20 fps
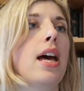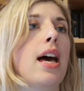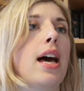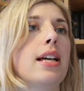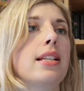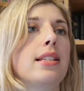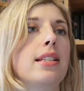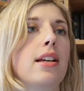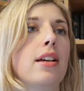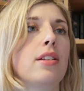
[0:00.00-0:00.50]

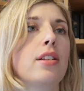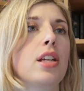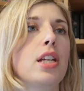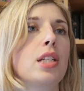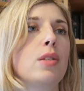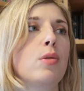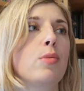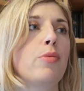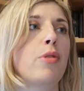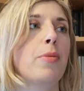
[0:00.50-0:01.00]
As the
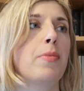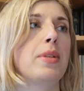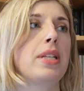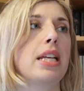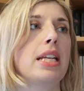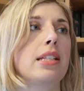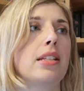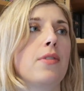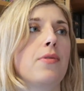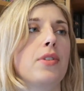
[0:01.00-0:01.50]
unusual
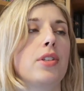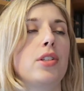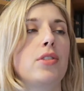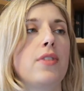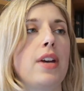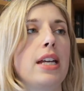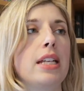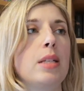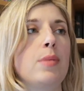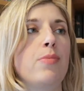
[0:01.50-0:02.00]
properties of the
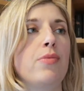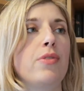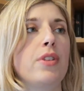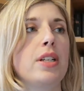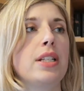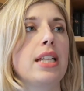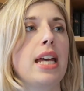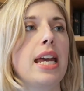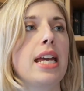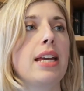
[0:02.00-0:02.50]
strange
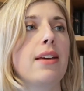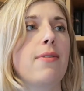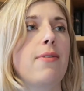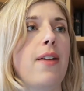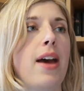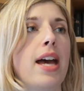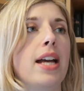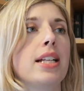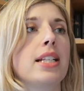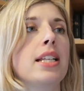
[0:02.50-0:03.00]
brew take
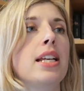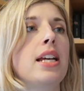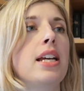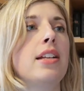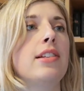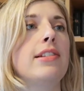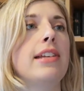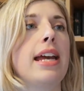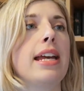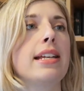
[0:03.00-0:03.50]
effect,
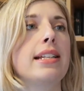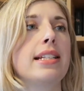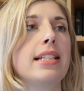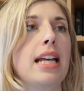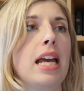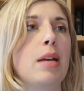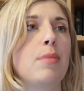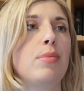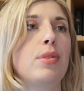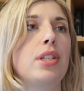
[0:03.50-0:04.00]
Jay
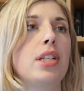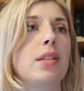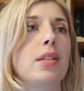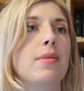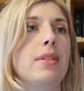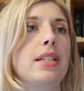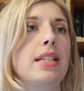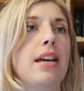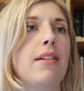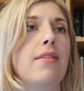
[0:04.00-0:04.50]
escapes
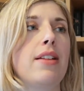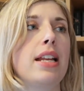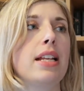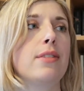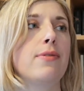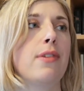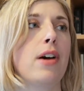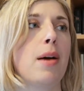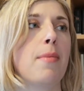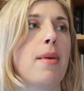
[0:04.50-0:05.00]
to a
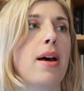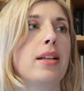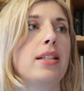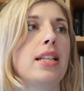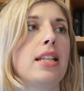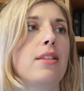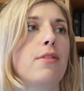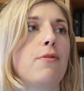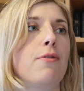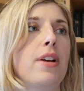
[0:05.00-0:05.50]
derelict
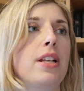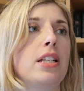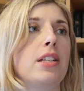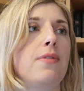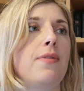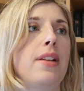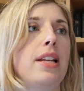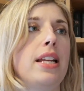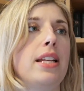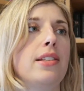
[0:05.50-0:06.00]
farmhouse in the
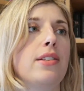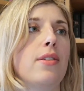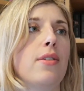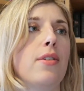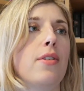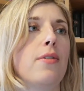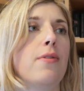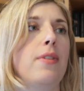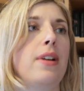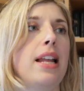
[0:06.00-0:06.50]
French village
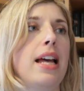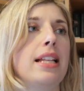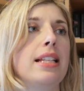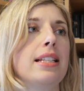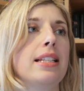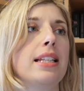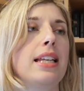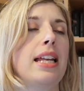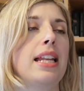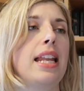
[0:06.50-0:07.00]
of
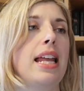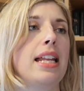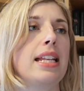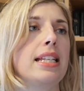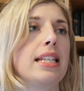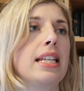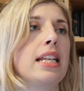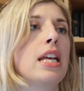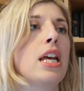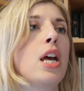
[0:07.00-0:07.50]

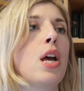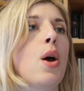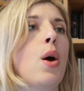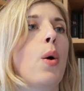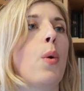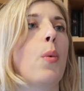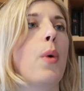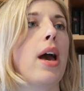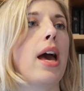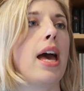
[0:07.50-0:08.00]
Lansquenet,
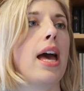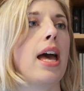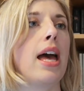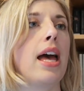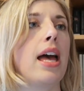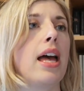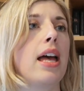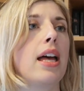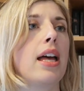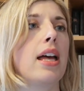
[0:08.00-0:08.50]

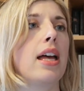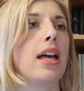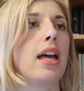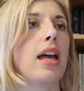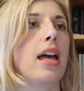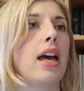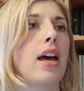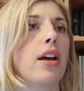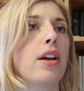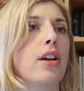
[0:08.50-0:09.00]
where
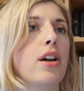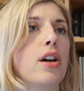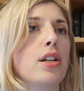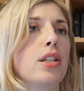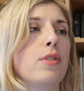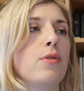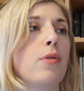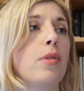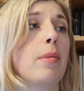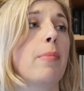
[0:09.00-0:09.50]
a
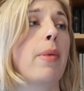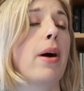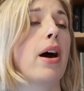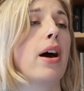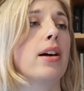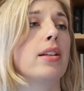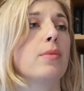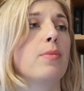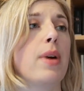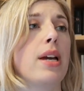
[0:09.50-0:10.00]
ghost from the
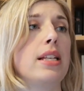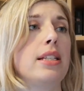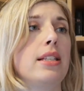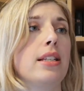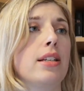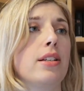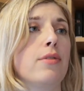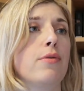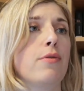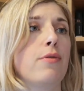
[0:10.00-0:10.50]
past waits
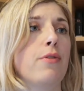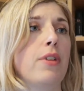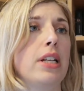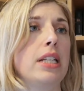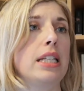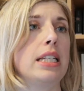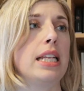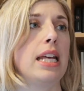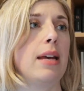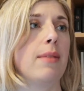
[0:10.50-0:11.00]
to
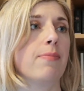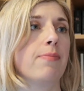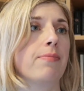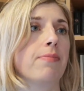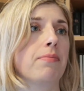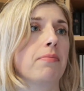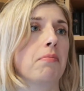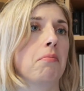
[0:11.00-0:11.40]
confront him.